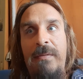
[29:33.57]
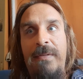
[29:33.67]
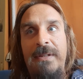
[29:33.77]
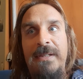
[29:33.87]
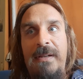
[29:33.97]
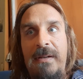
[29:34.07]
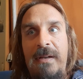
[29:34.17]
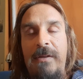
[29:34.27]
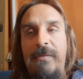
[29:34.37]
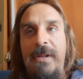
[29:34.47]
physical
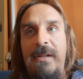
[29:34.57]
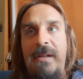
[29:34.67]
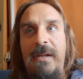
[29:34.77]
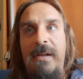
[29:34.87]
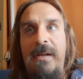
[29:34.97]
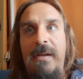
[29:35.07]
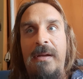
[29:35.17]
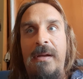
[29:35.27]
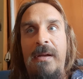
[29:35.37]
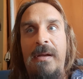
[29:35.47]
unity,
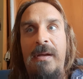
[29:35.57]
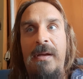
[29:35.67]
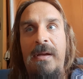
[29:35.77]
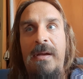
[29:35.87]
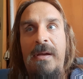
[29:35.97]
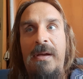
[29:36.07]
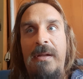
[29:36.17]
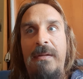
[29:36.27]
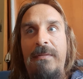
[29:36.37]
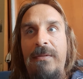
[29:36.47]

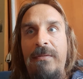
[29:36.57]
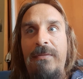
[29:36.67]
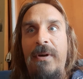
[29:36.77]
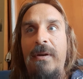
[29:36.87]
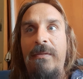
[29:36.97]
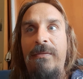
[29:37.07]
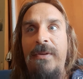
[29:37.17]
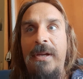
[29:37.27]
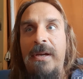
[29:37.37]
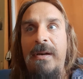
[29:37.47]
and if you follow
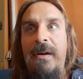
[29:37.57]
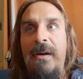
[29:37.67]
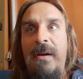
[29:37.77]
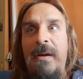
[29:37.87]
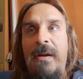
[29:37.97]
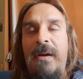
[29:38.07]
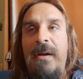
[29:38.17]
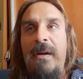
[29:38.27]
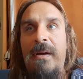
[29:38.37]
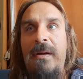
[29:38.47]
fear,
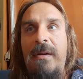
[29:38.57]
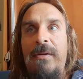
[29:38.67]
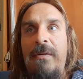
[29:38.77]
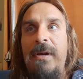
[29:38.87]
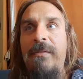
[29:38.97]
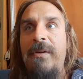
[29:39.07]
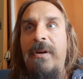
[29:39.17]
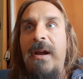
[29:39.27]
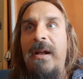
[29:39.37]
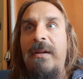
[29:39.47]
you give your
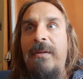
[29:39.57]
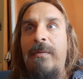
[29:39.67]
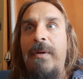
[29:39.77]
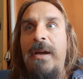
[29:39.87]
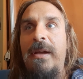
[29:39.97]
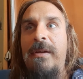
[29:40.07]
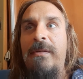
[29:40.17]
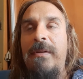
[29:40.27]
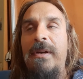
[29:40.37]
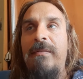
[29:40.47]
health away,
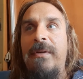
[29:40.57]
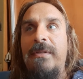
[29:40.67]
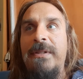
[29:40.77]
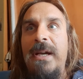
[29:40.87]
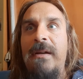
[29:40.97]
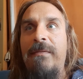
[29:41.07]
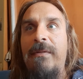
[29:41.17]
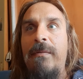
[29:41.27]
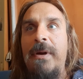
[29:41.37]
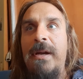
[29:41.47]
you give yourself
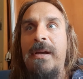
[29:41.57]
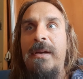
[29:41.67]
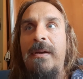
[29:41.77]
away.